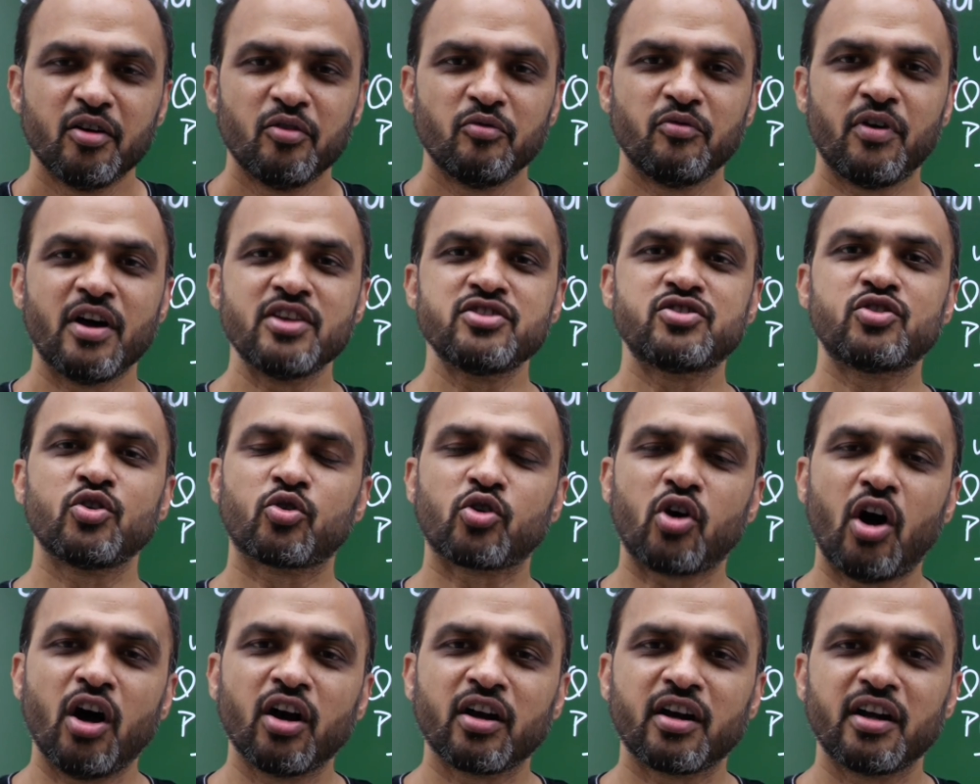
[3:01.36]
once you
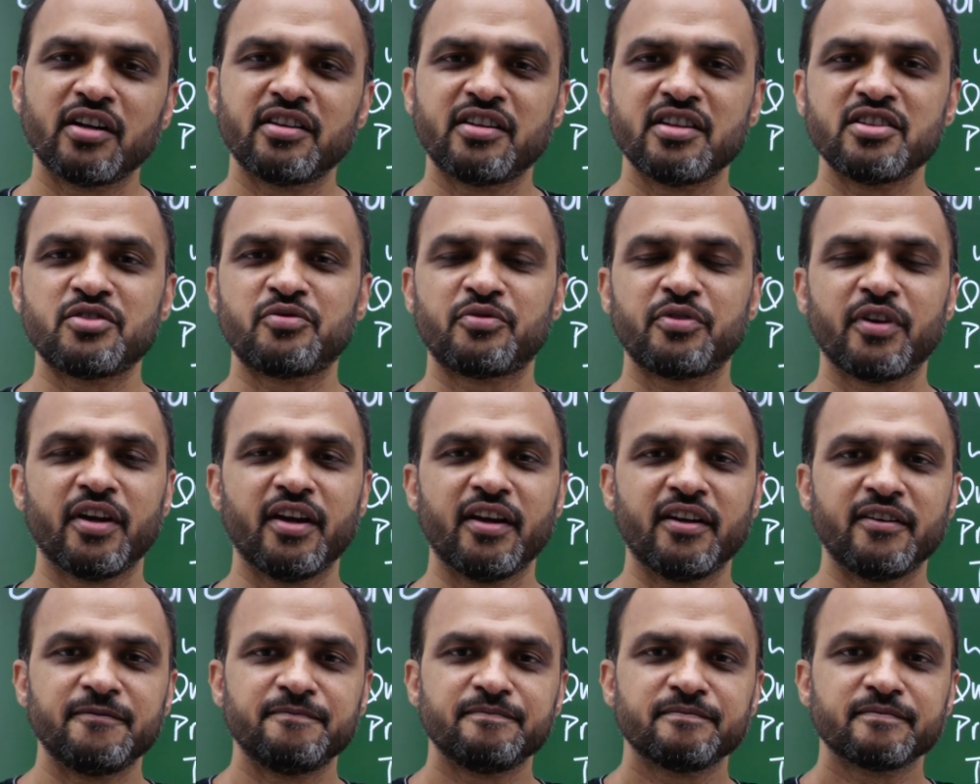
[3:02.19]
conquer this
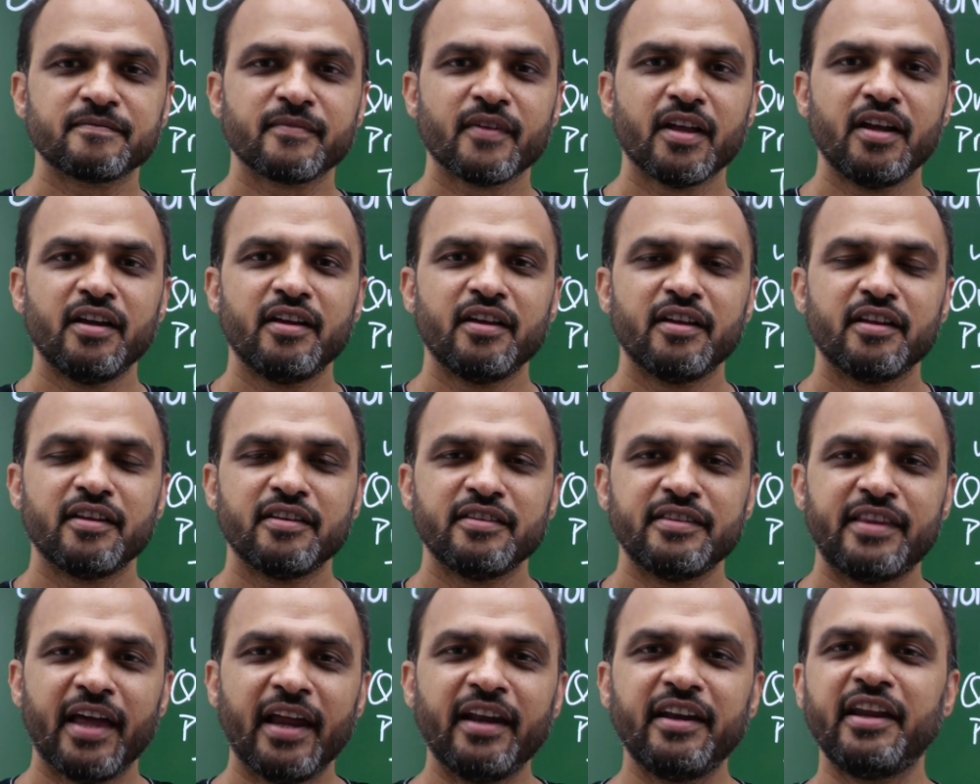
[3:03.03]
fear,
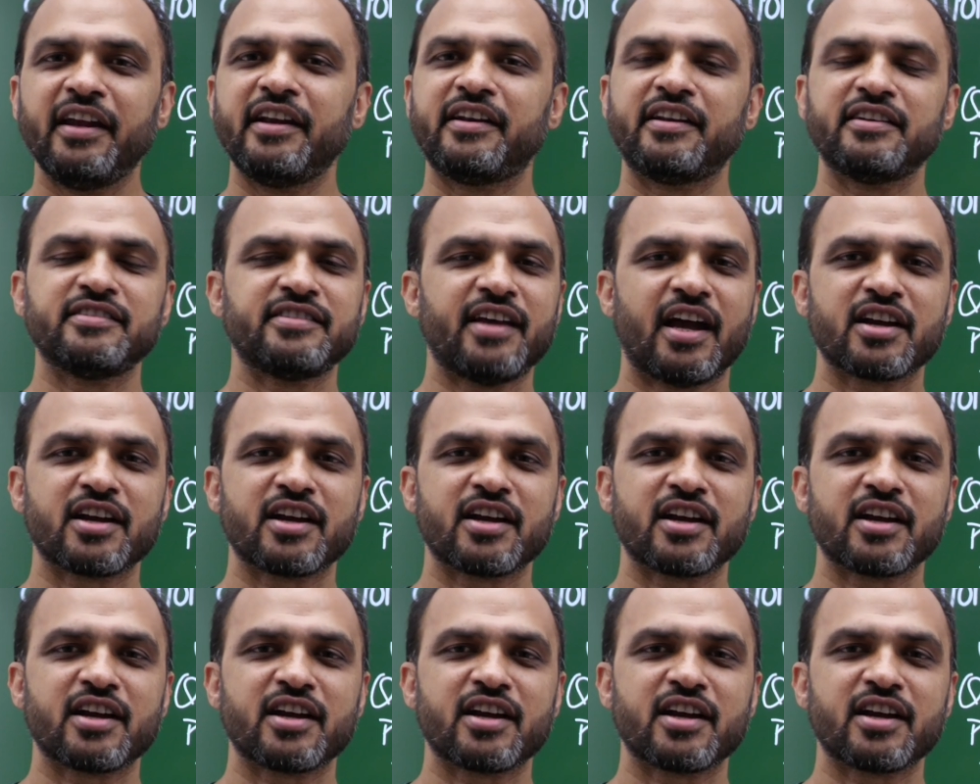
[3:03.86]
then NEET is